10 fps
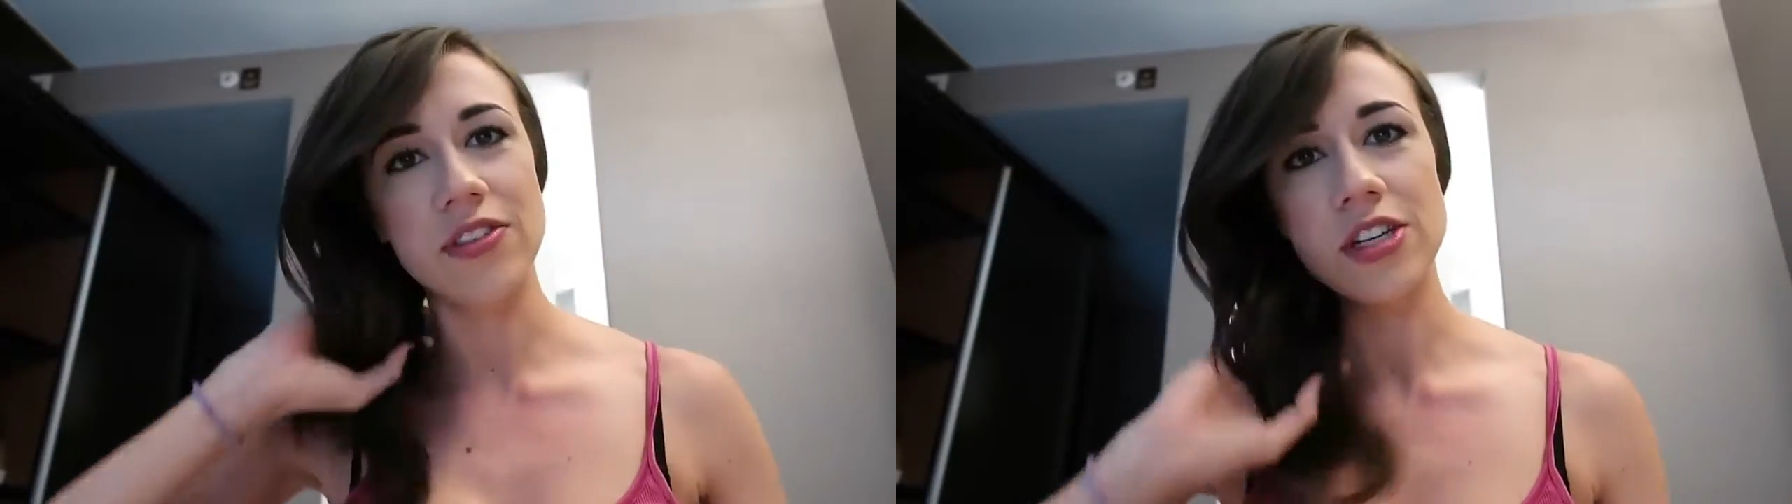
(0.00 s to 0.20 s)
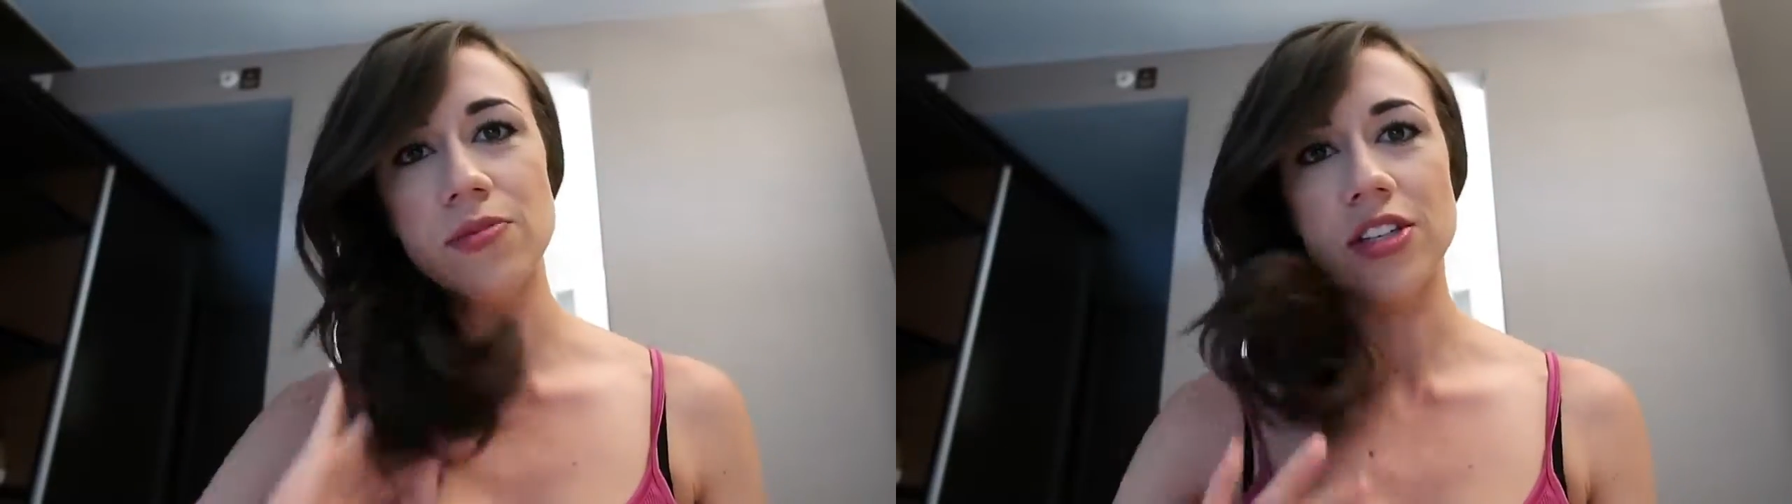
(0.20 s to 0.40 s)

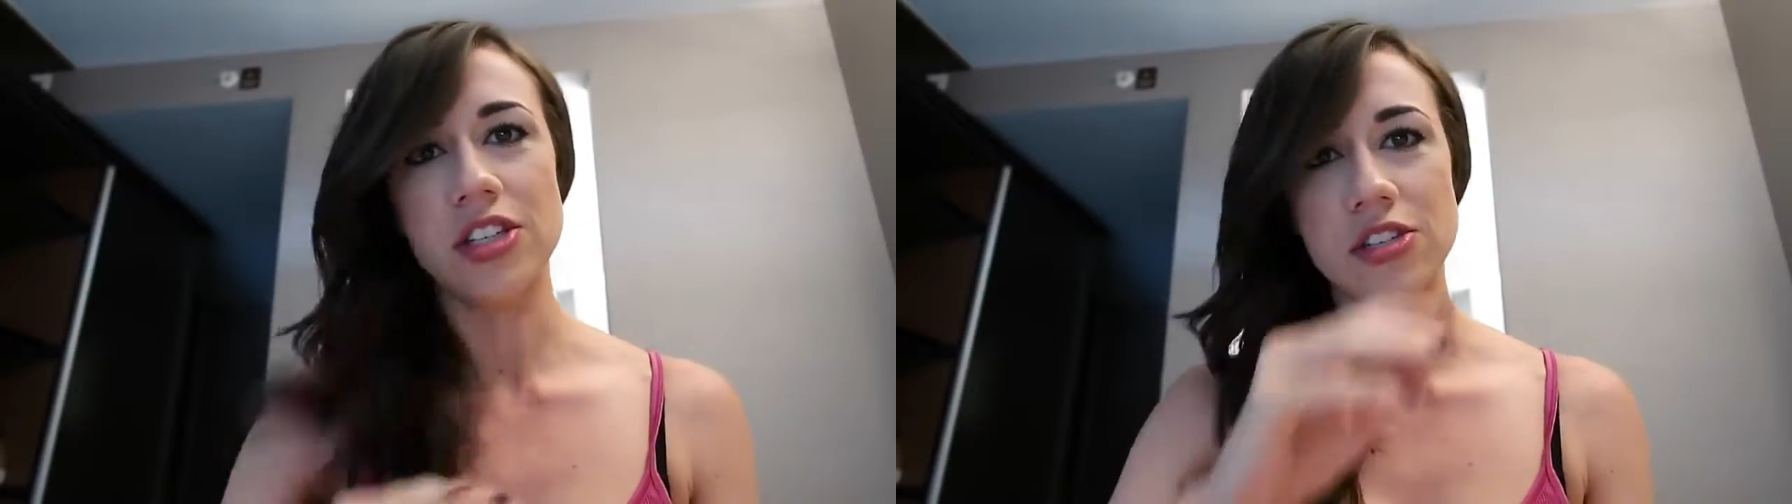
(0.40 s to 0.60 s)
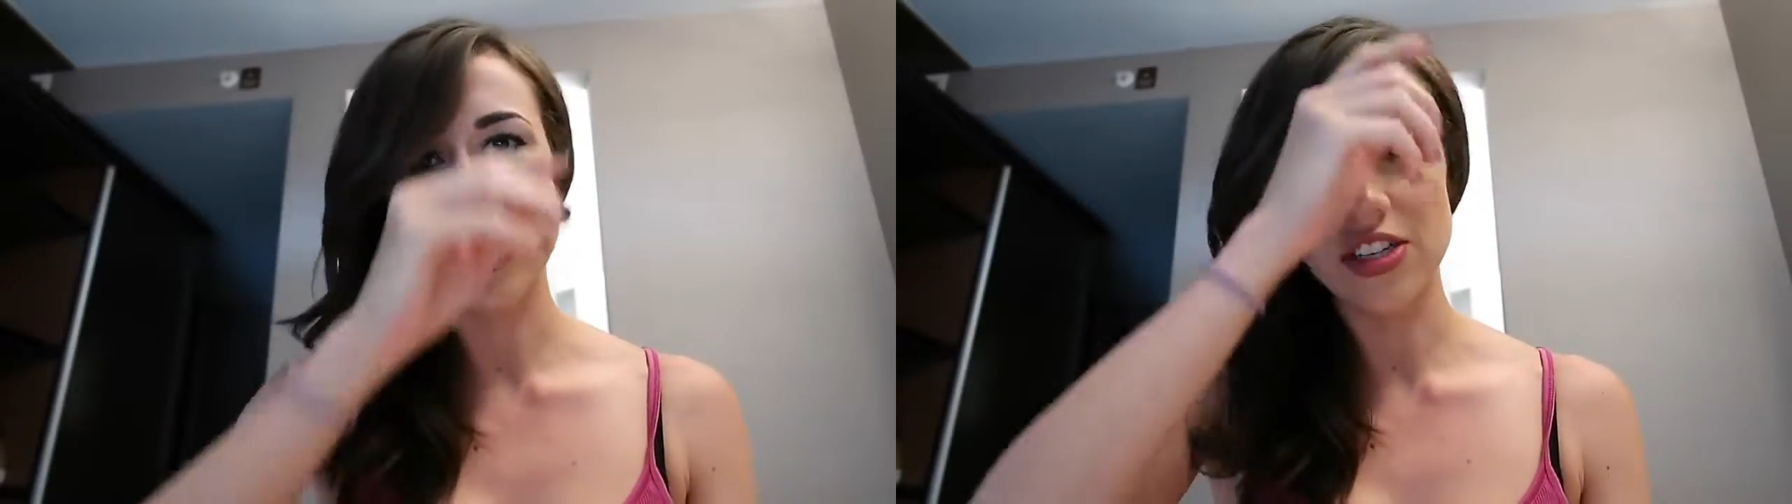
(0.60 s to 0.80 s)
finished
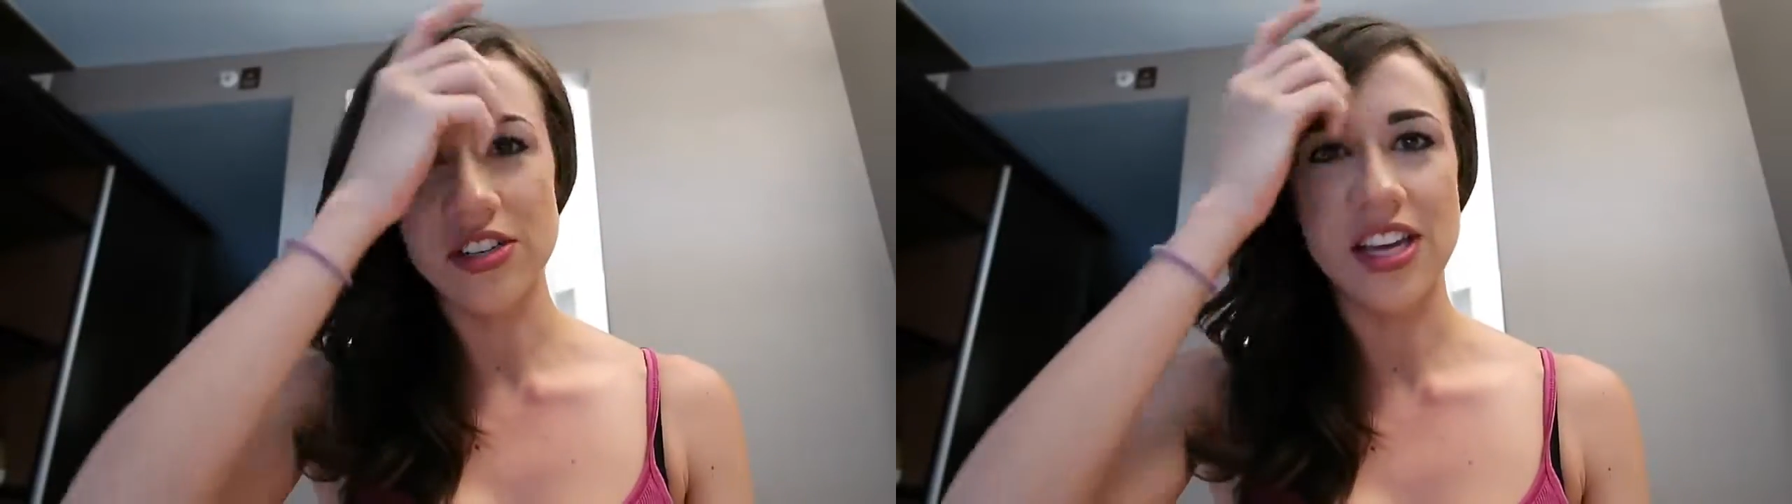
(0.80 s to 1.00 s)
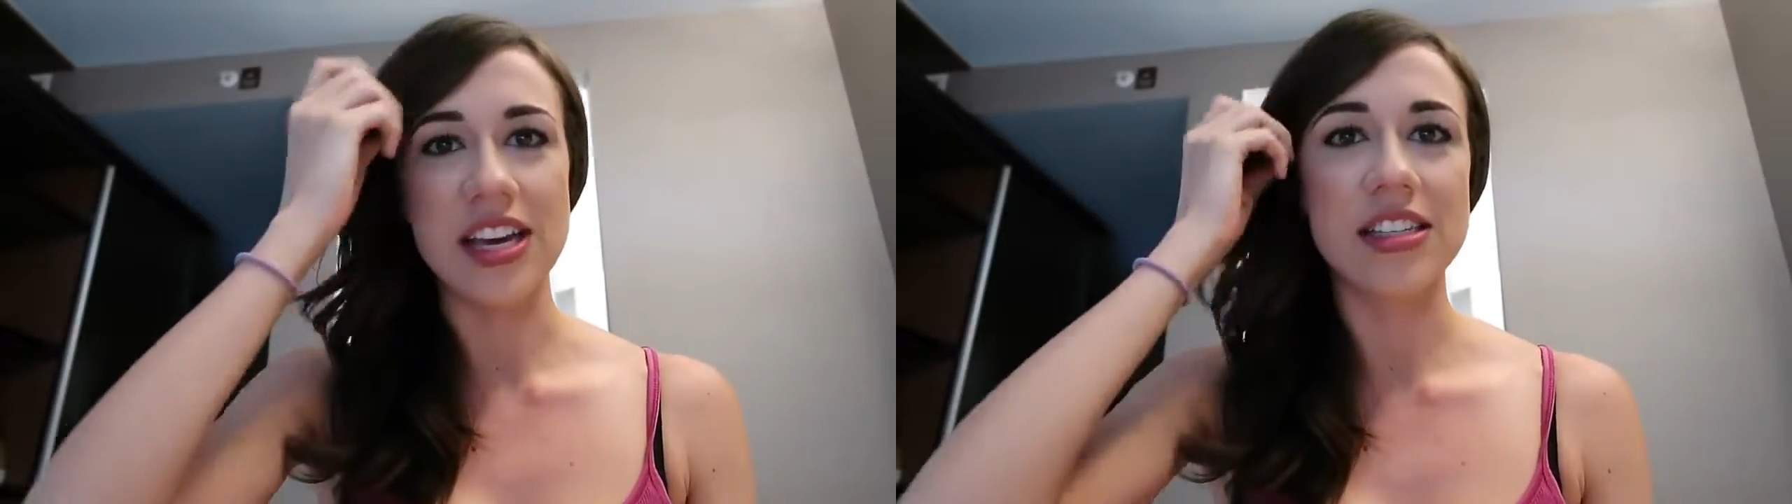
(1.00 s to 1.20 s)
watching
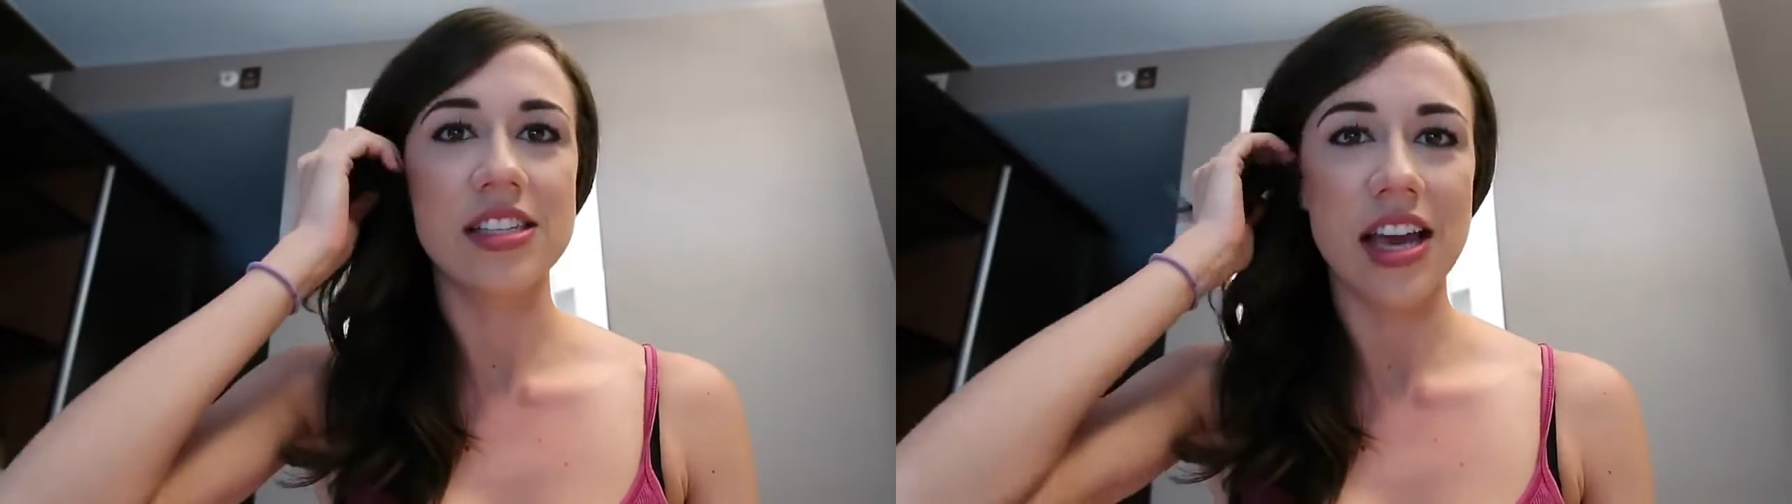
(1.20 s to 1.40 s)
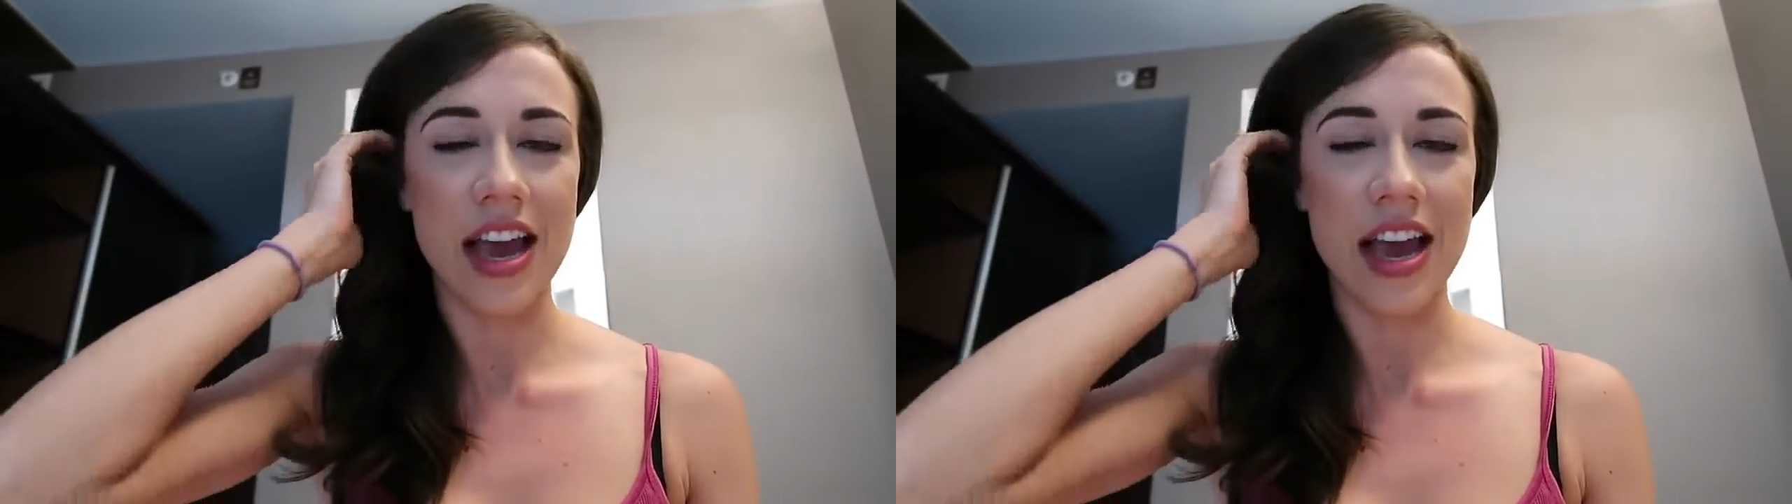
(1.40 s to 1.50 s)
Stranger Things